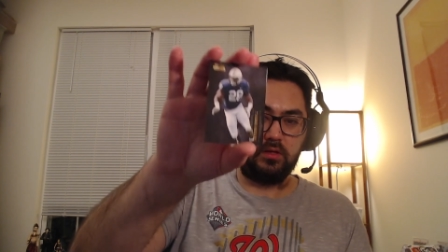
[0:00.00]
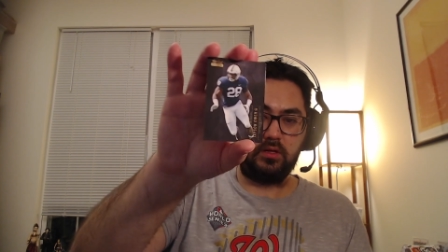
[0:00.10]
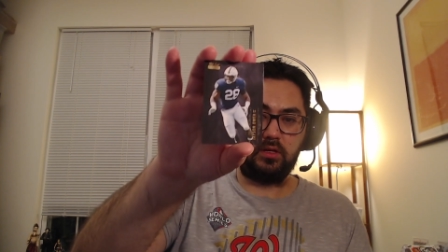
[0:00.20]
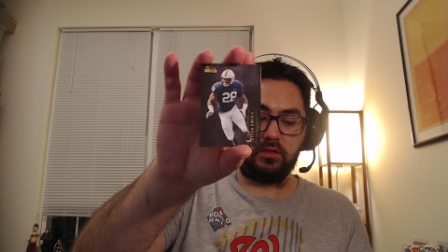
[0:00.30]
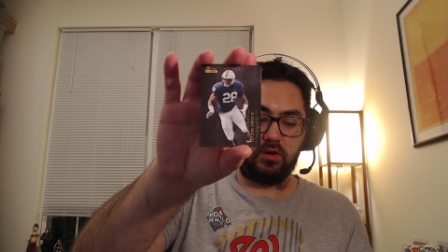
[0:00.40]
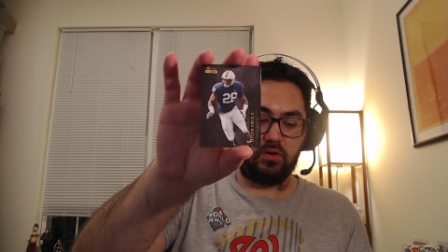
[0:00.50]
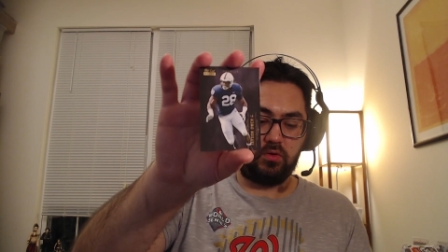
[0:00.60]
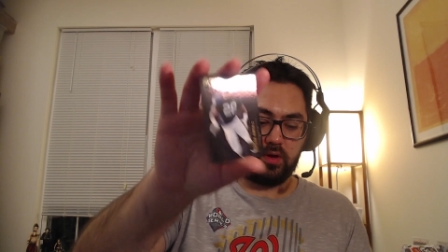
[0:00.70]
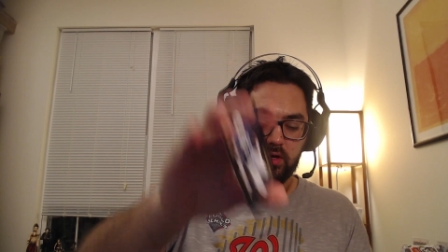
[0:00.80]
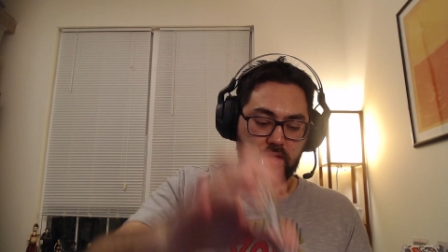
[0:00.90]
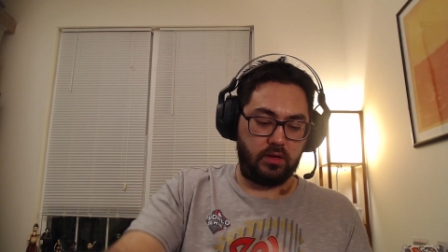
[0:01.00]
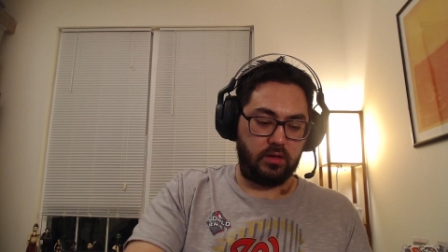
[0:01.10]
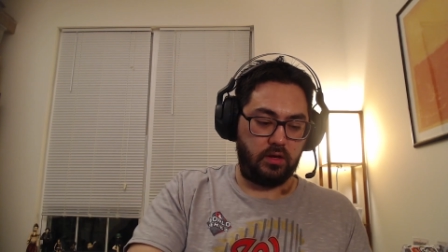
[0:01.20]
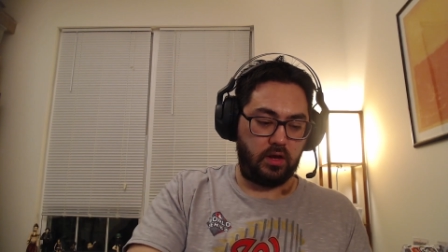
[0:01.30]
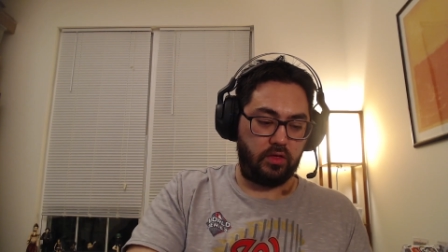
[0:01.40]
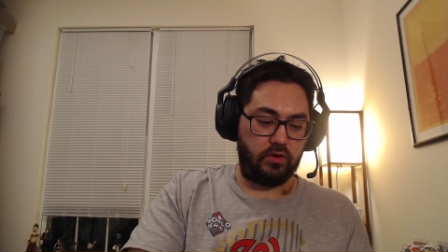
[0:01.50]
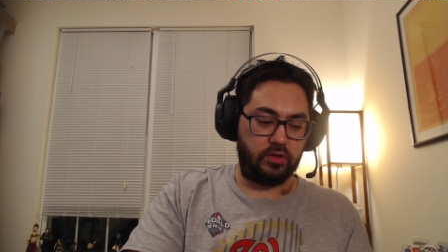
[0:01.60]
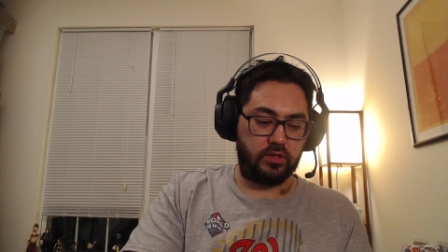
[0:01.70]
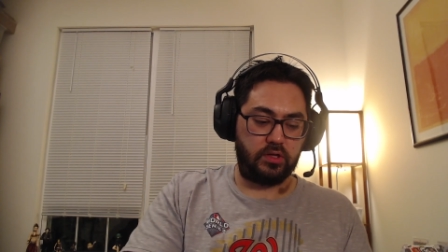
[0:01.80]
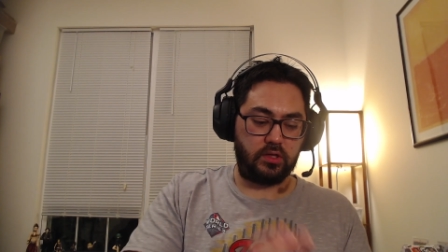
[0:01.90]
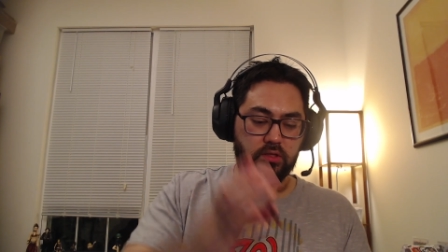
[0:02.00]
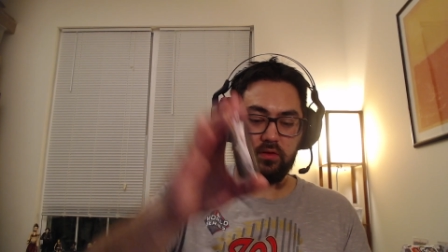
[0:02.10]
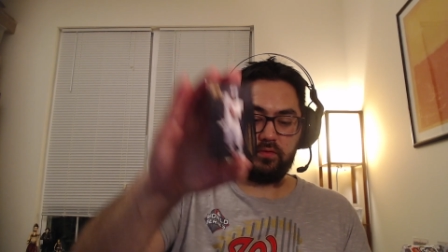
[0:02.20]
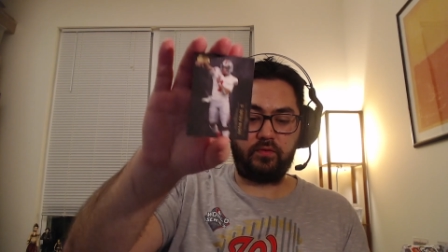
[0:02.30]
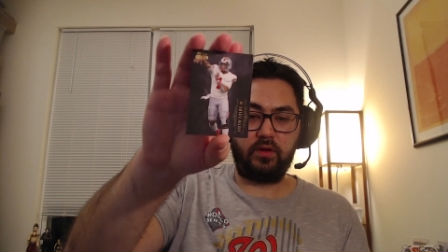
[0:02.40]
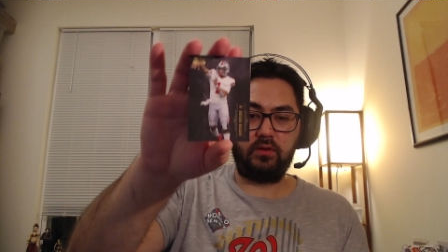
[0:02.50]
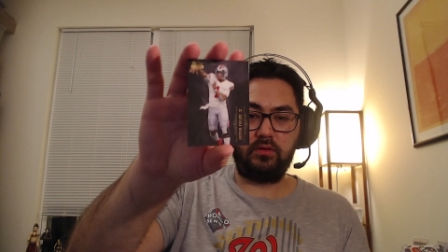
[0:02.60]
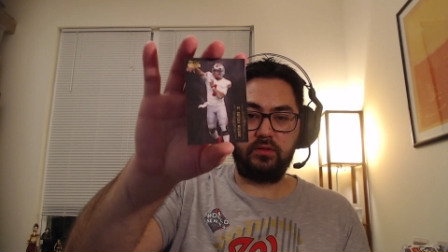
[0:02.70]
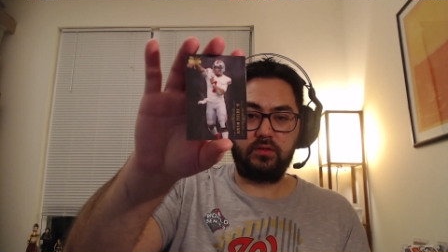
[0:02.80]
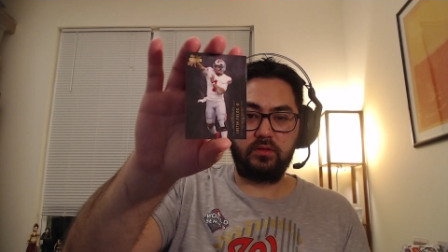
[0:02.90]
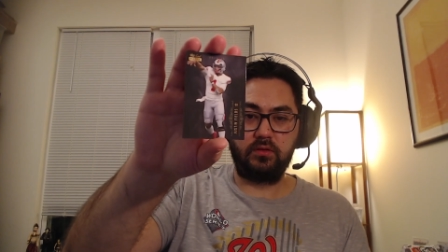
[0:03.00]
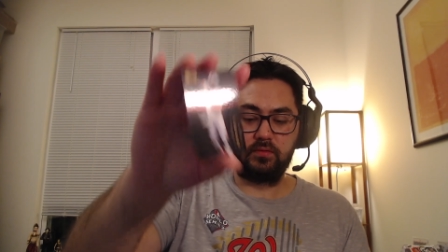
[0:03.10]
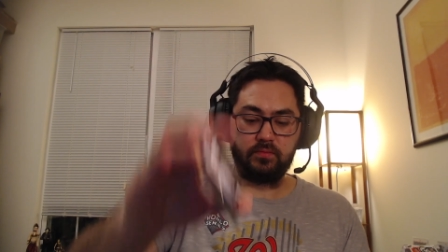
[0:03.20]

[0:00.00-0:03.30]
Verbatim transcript: J.C. Owe. Another Justin Fields.